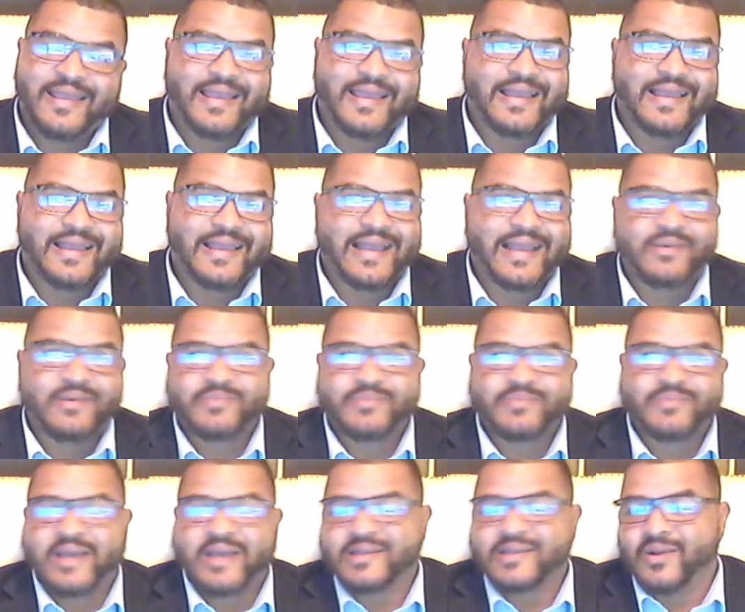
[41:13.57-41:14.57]
And that was
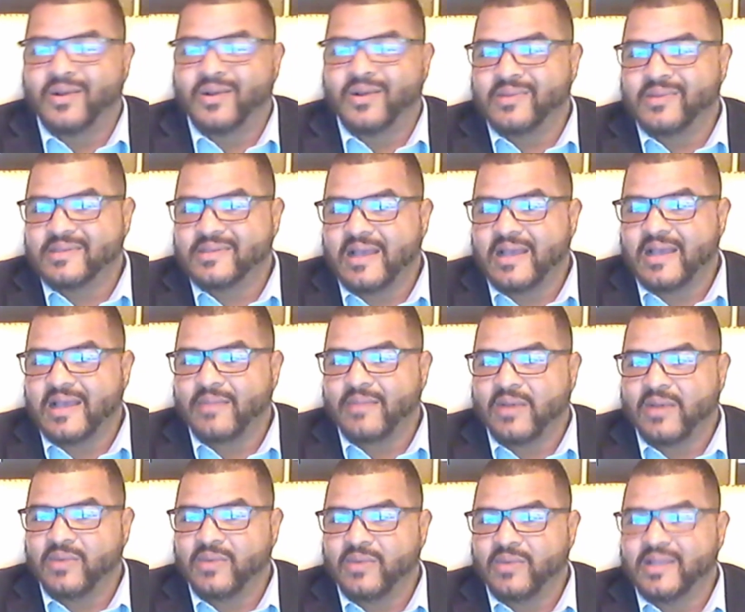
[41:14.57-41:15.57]
about the only time
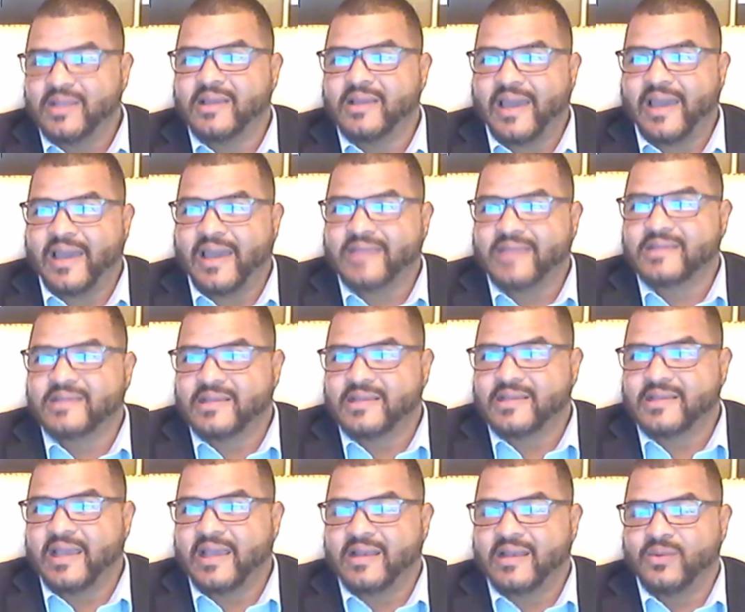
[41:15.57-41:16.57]
I really actually
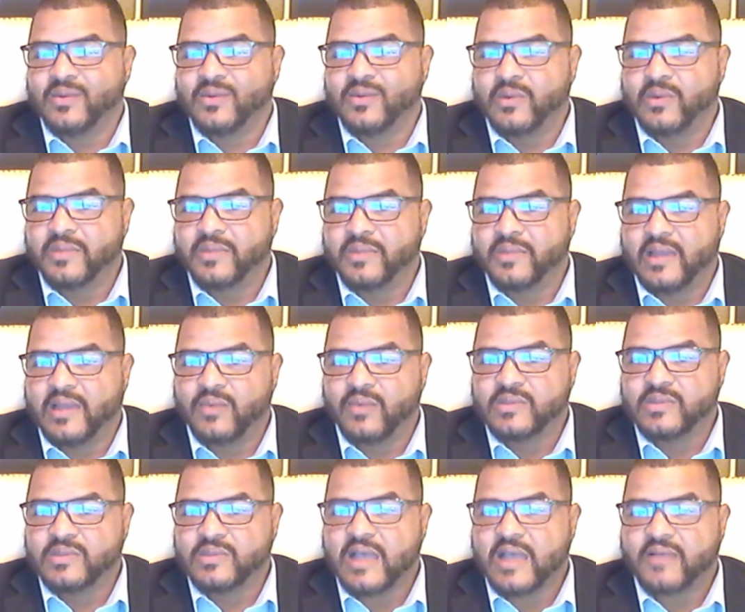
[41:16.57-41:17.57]
dated a woman that
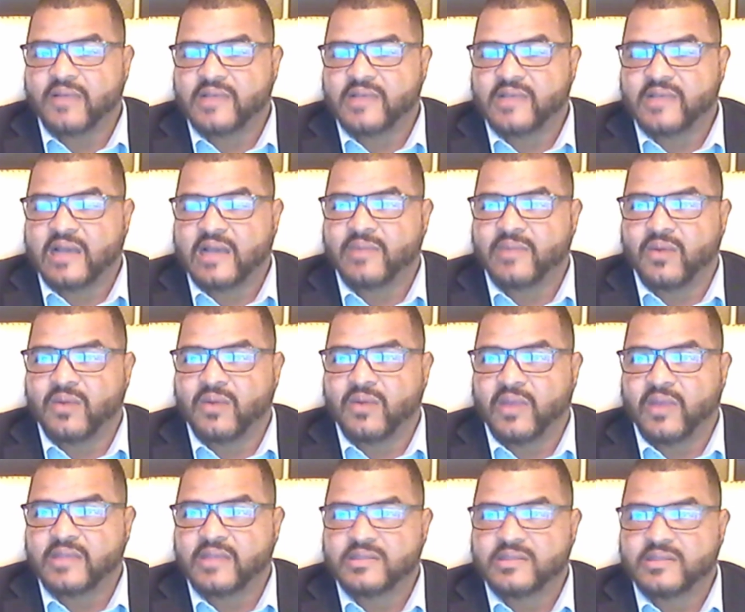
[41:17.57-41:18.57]
was outside of my
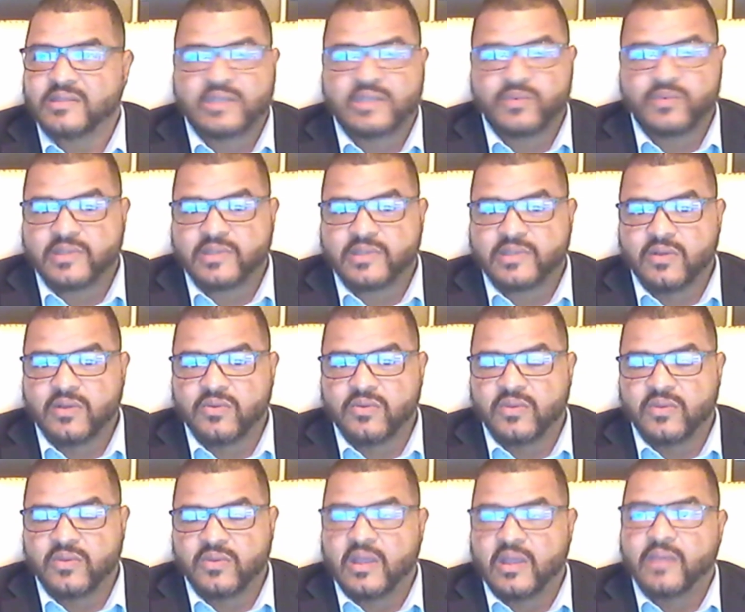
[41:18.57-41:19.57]
race. And she was
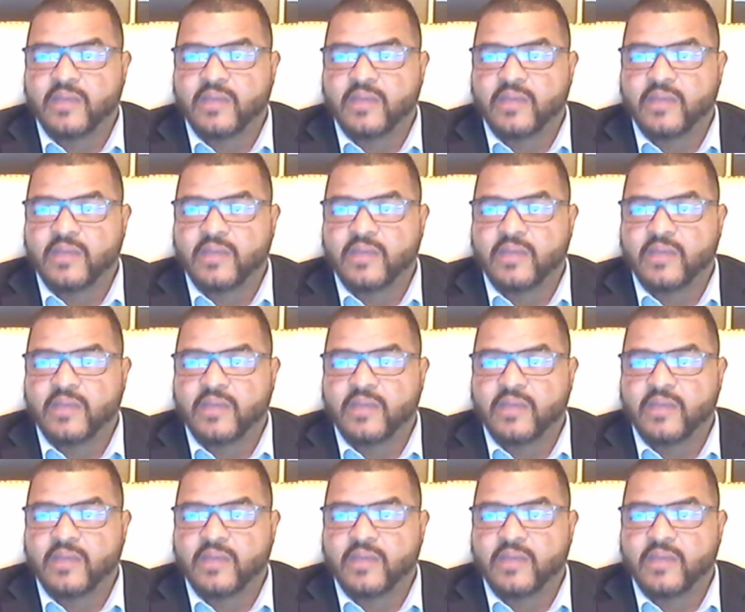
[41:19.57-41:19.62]
cool.